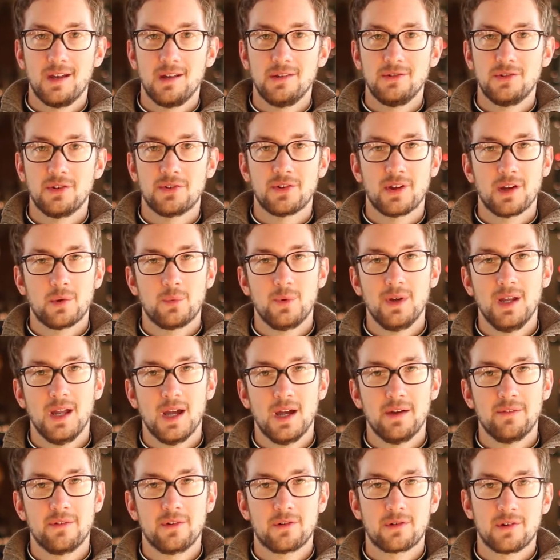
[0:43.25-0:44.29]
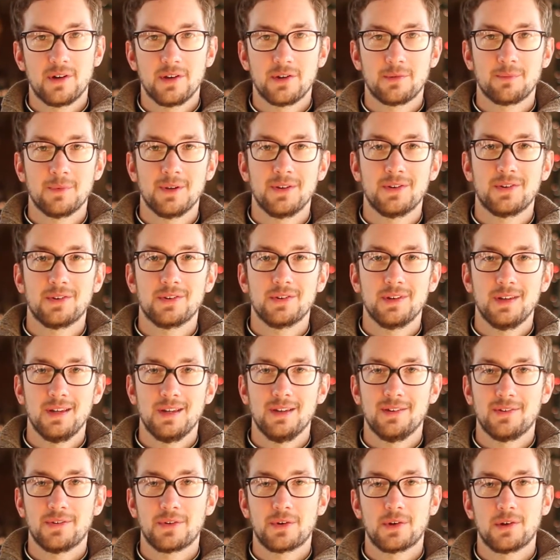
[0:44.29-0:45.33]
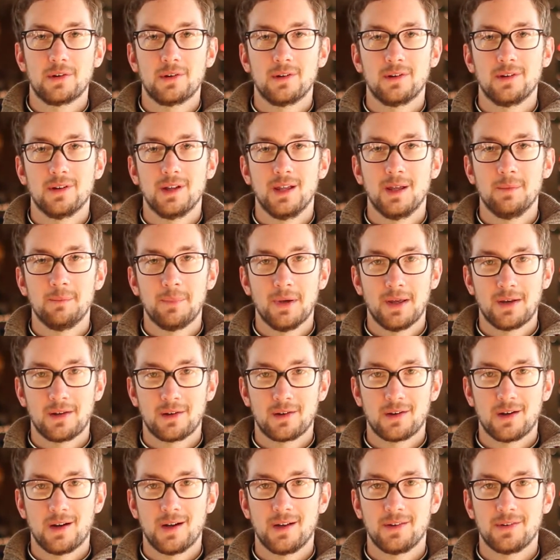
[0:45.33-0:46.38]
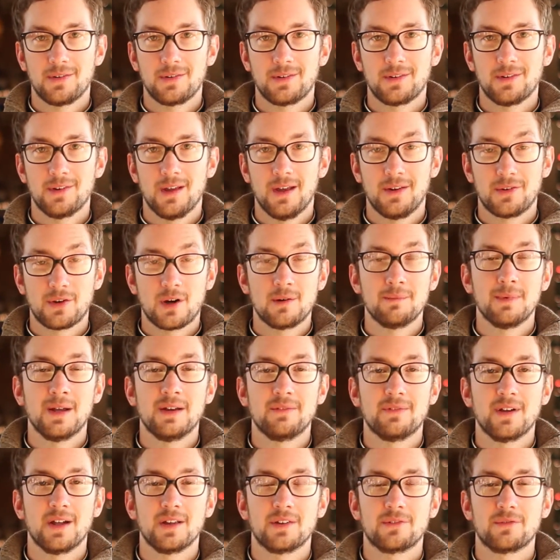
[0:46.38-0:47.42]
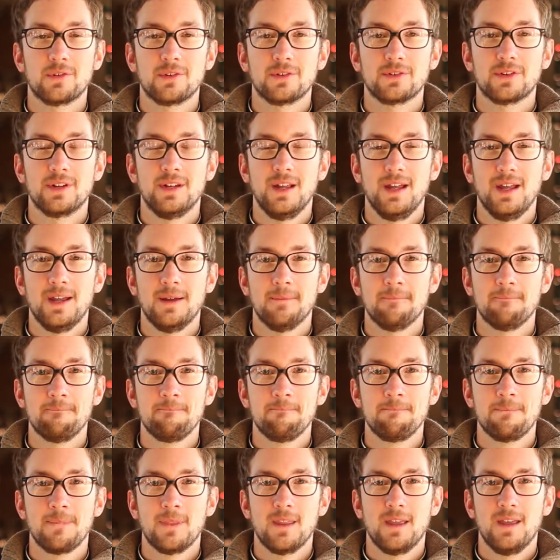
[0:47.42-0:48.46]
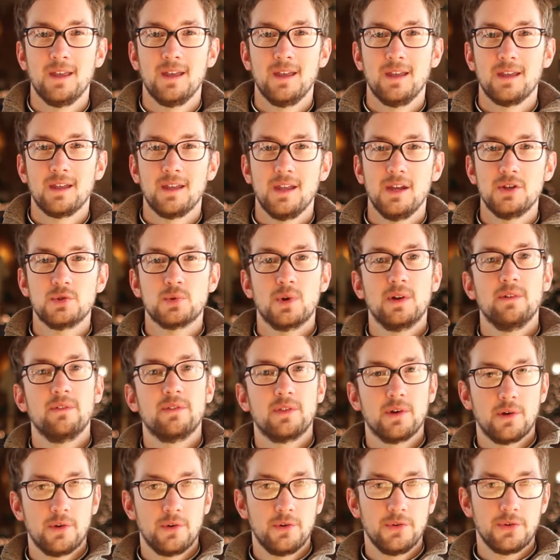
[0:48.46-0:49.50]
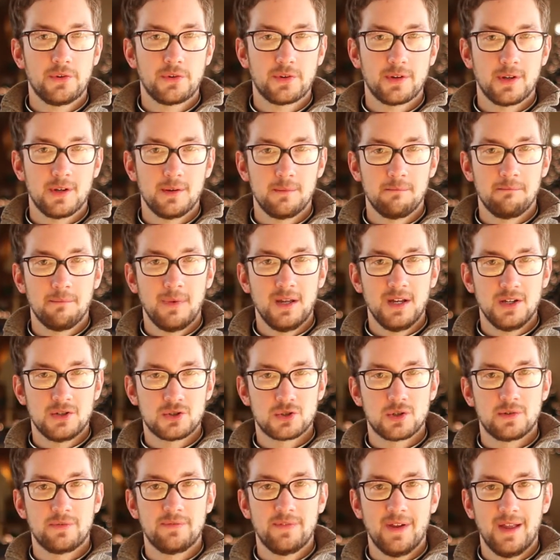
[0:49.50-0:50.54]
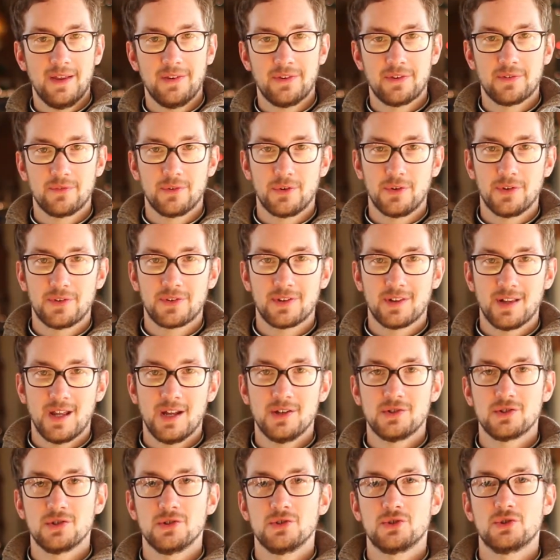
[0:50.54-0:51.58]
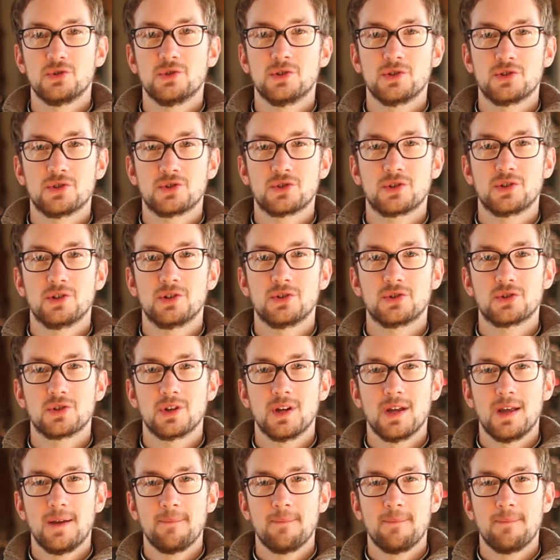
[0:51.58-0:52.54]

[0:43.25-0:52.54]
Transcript: just like we have Christmas, Easter, and Pentecost as our main festivals today. Each one of those major festivals in the ancient Jewish church,